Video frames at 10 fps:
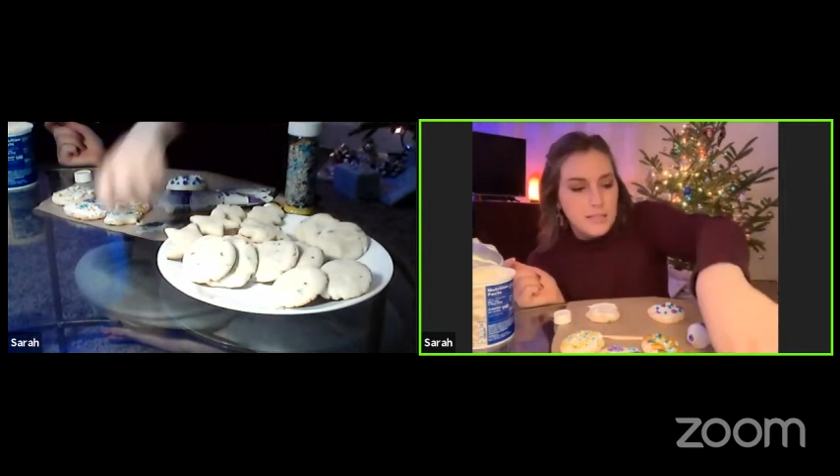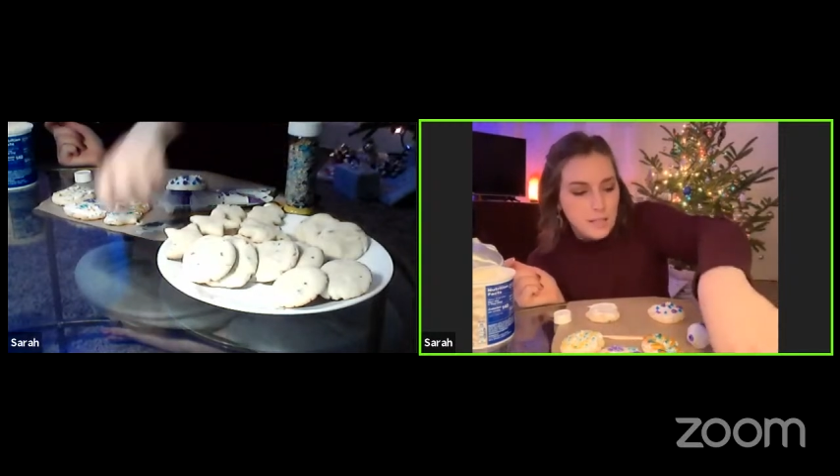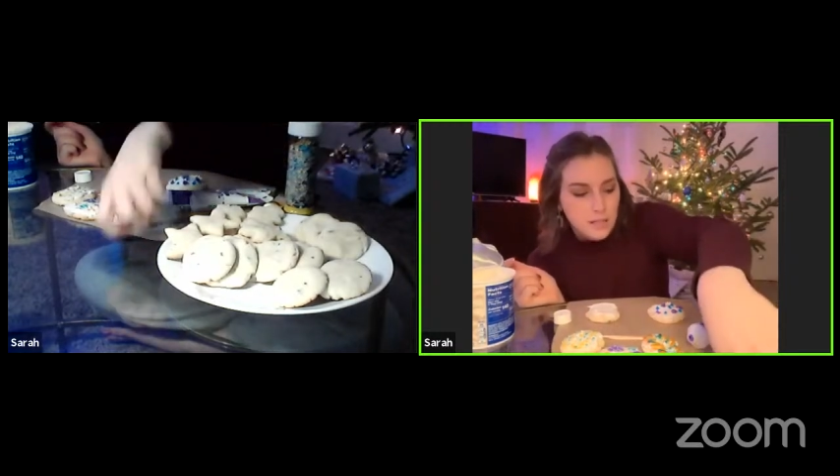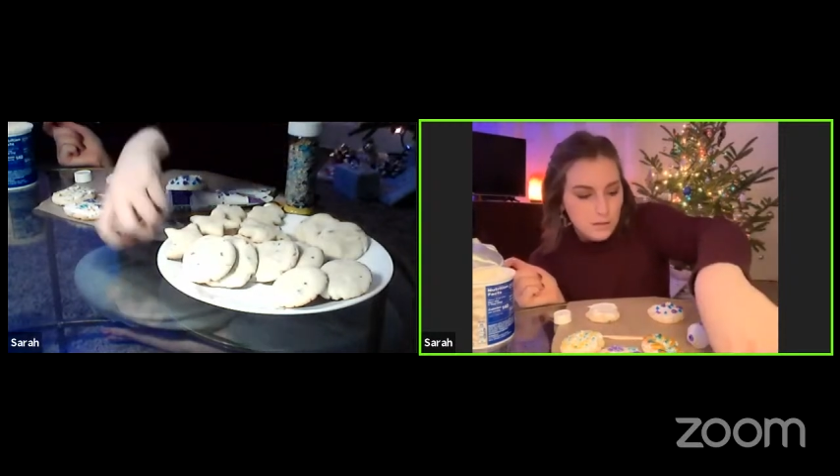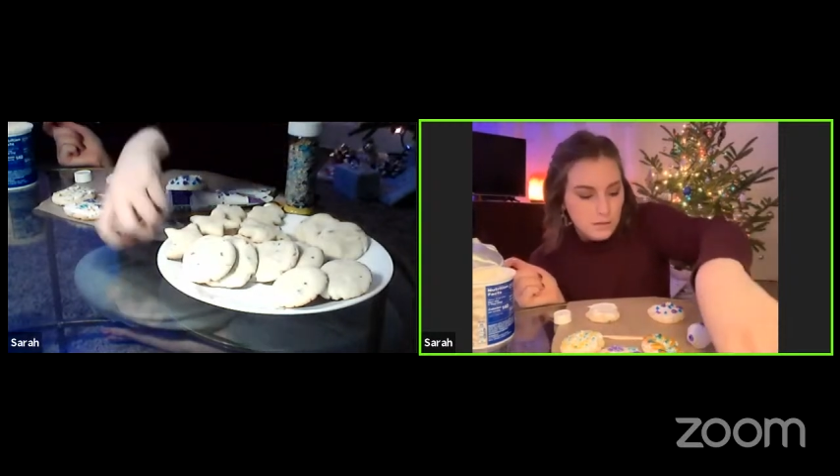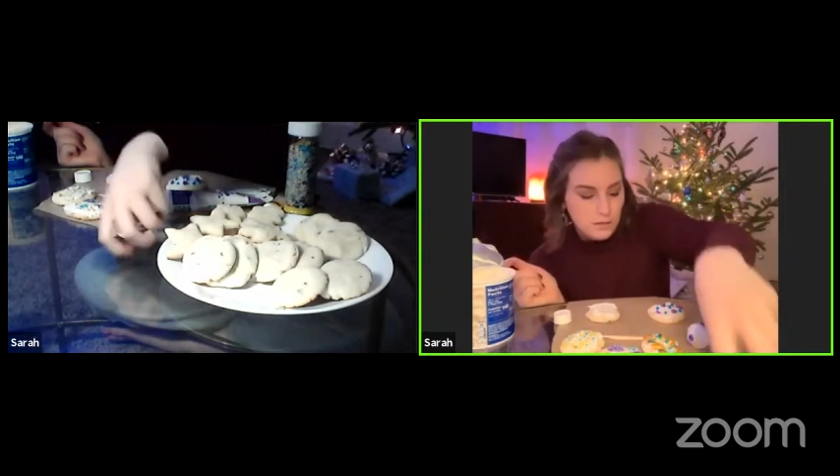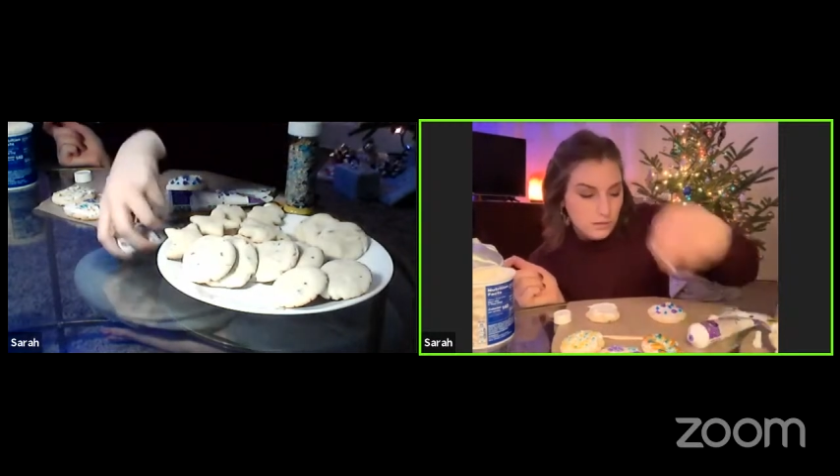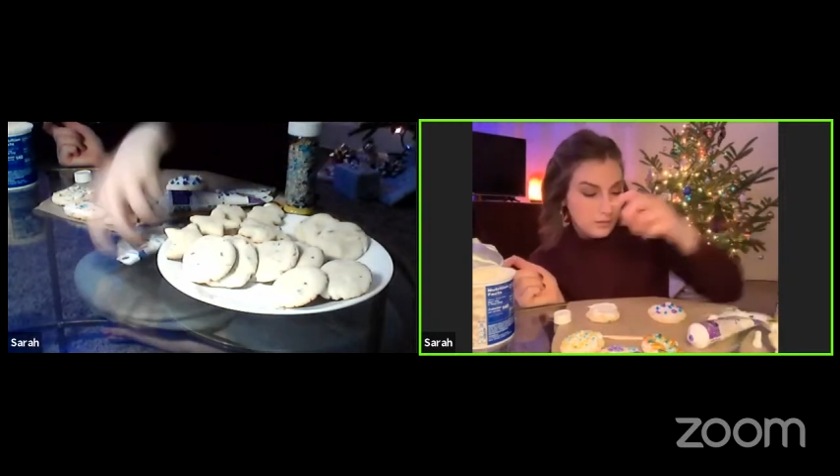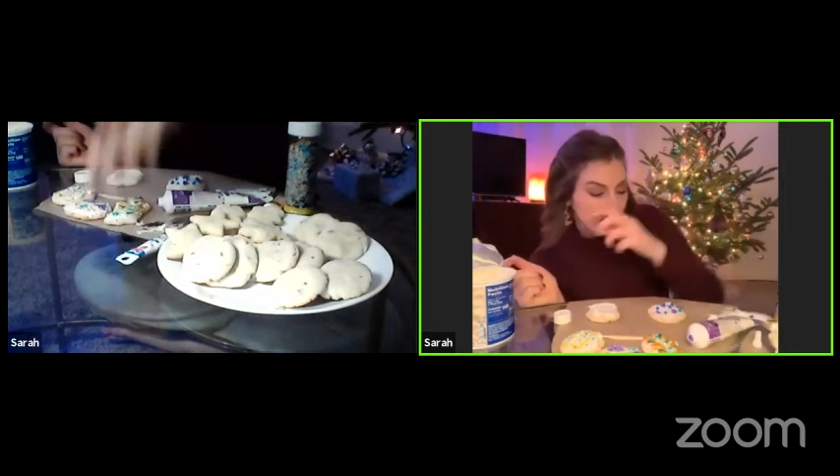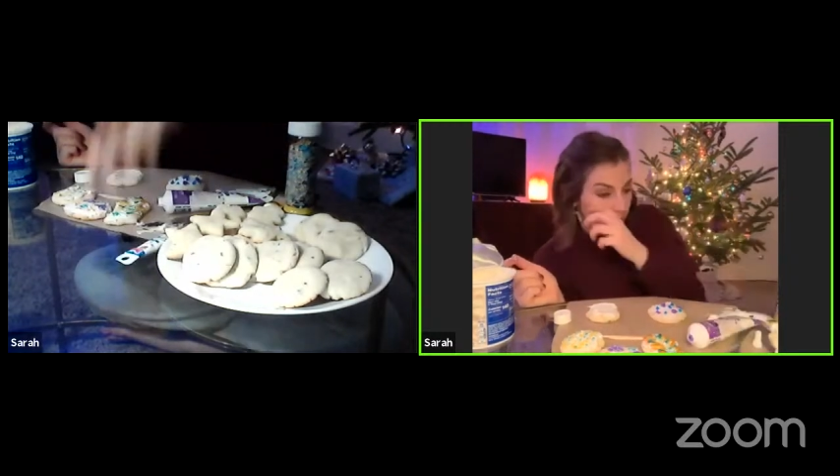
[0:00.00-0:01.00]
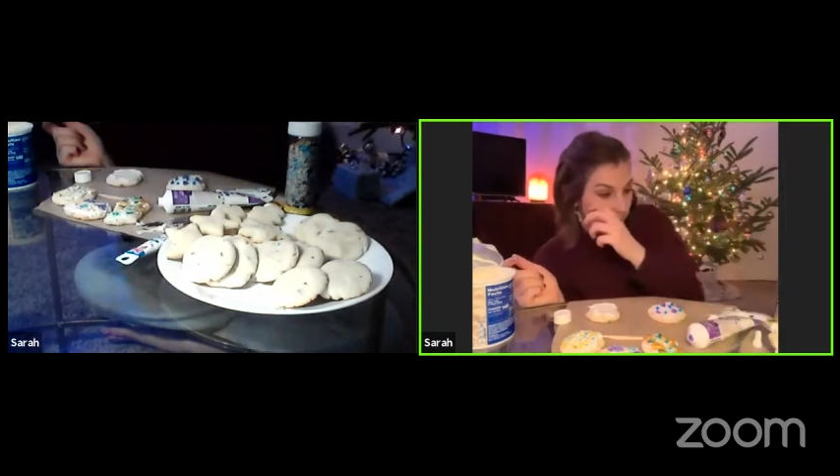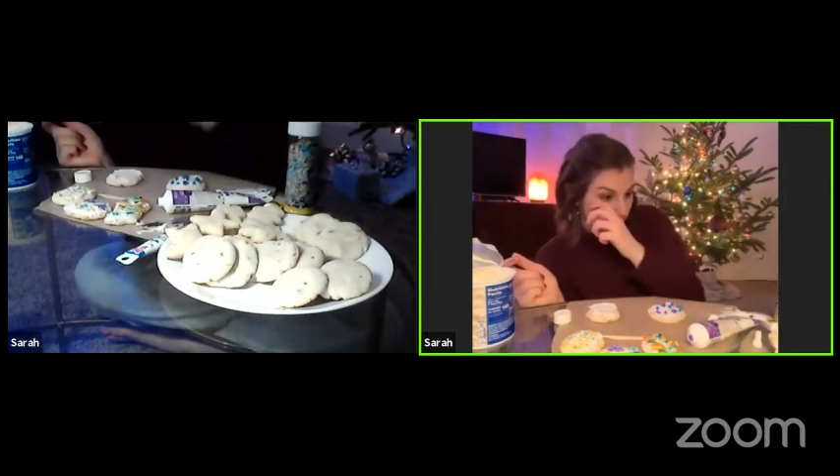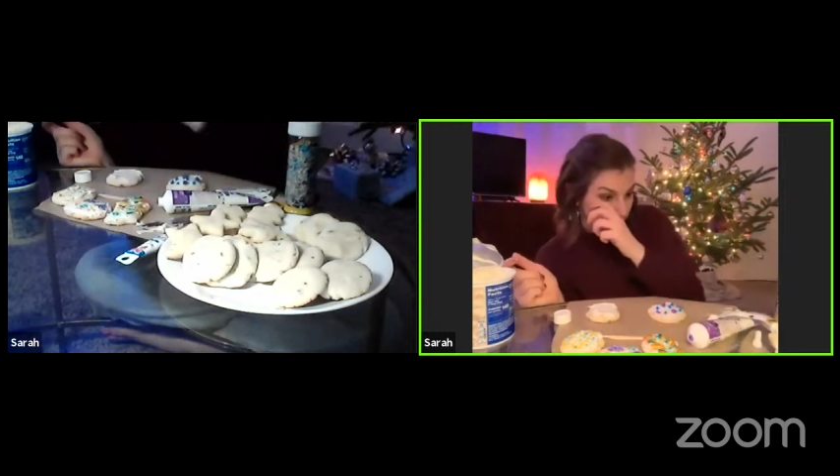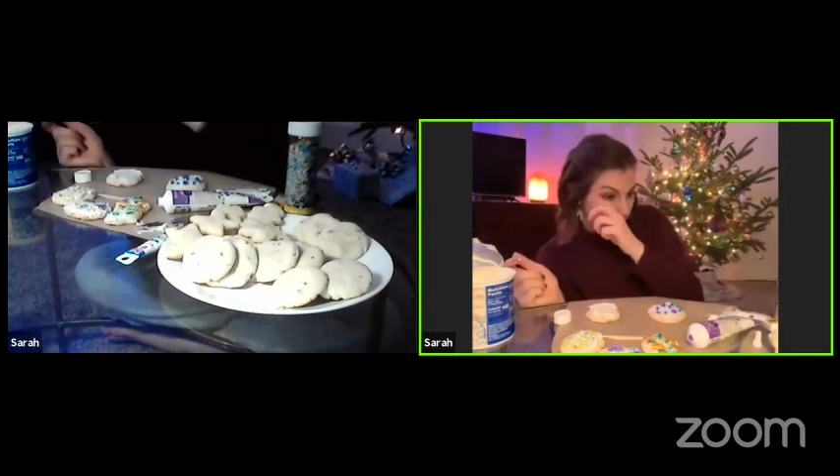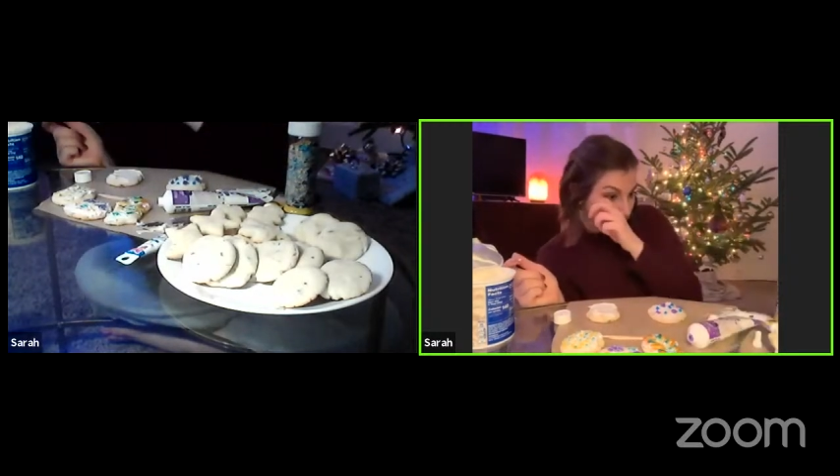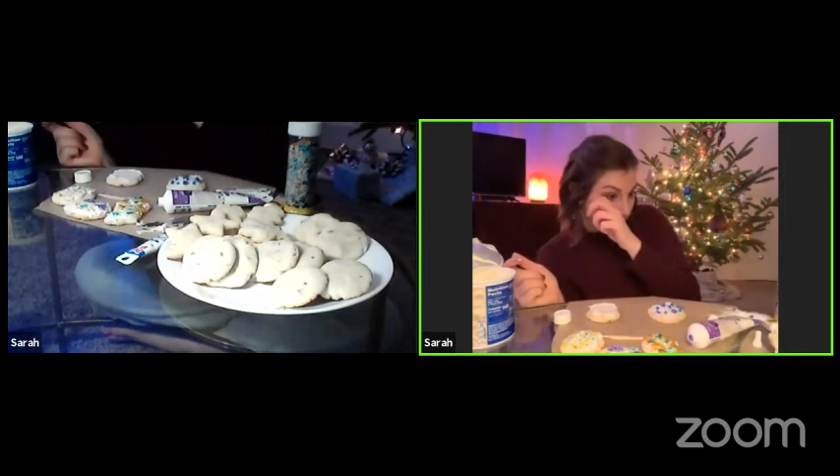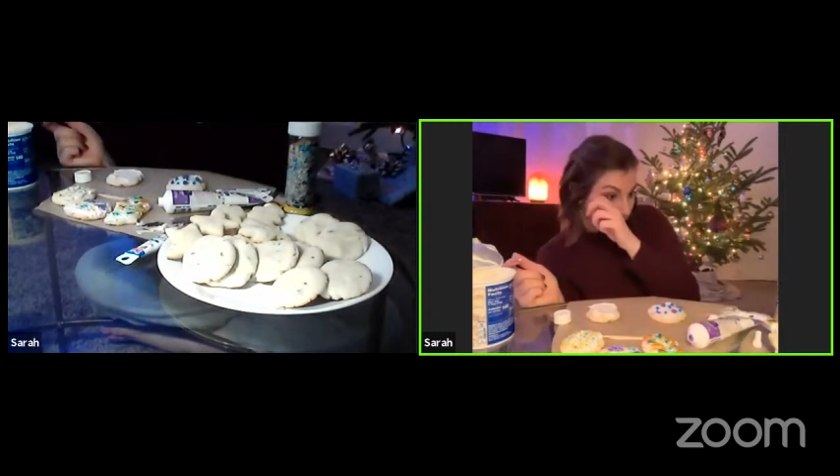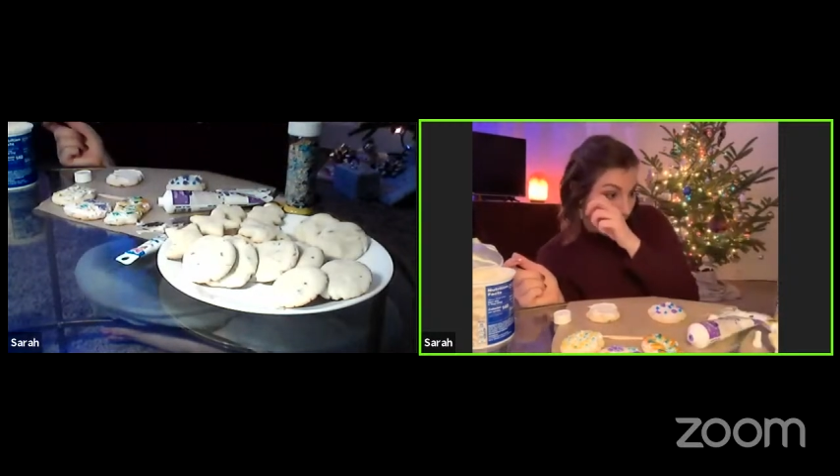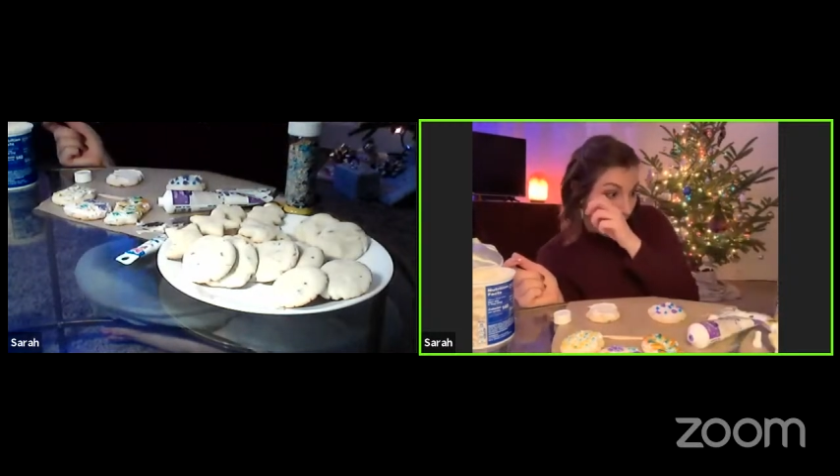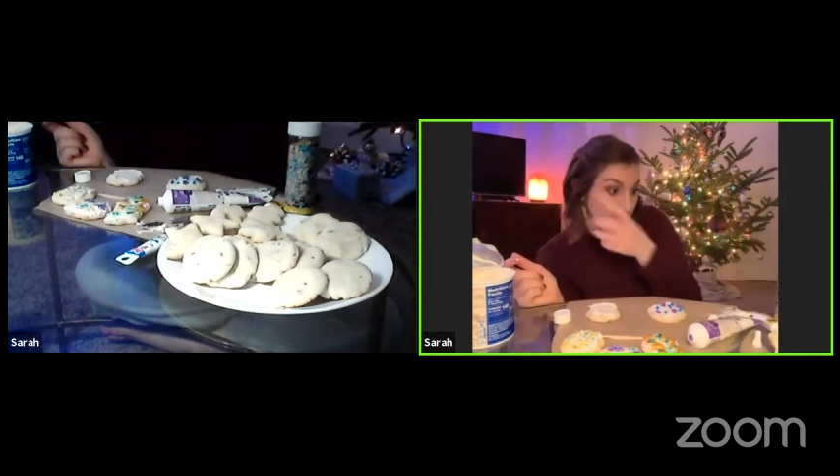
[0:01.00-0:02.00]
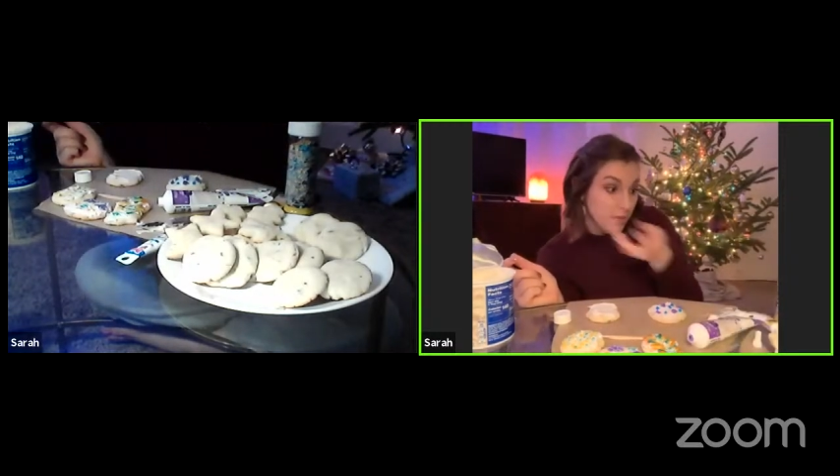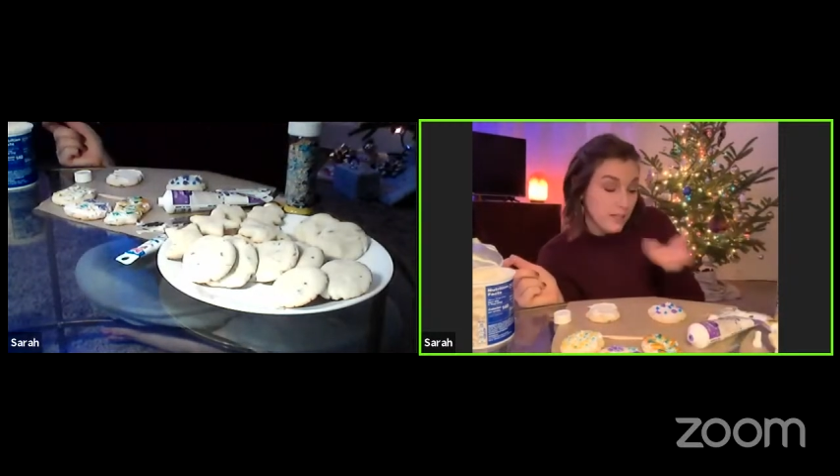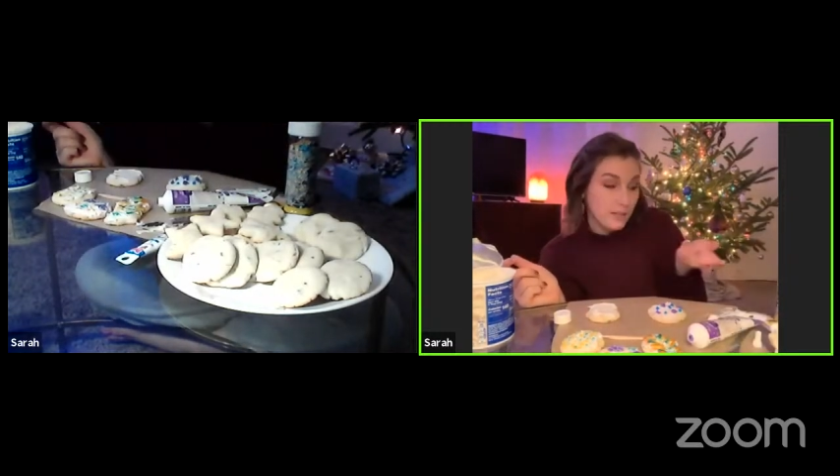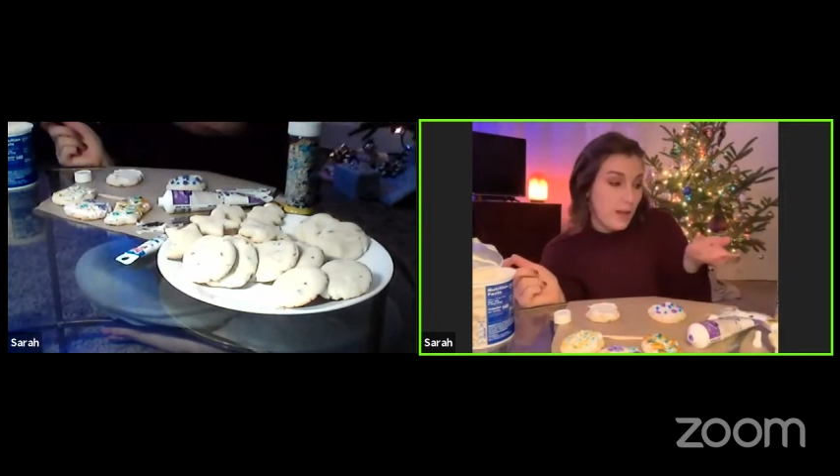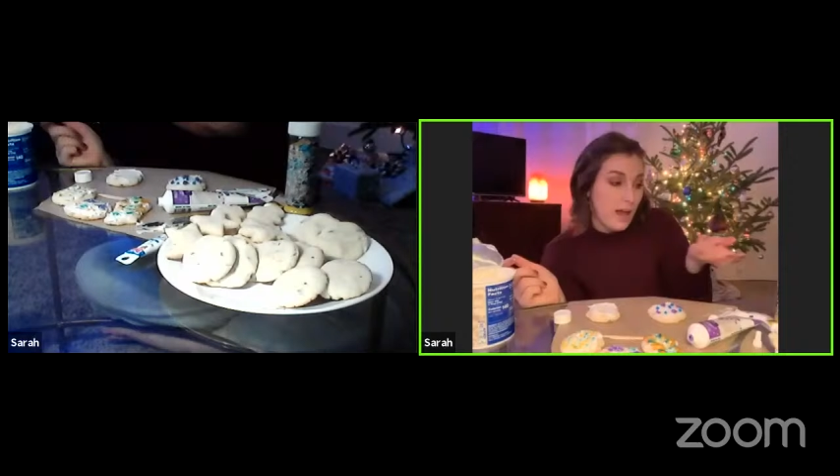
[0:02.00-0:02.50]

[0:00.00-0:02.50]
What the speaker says: it? I miss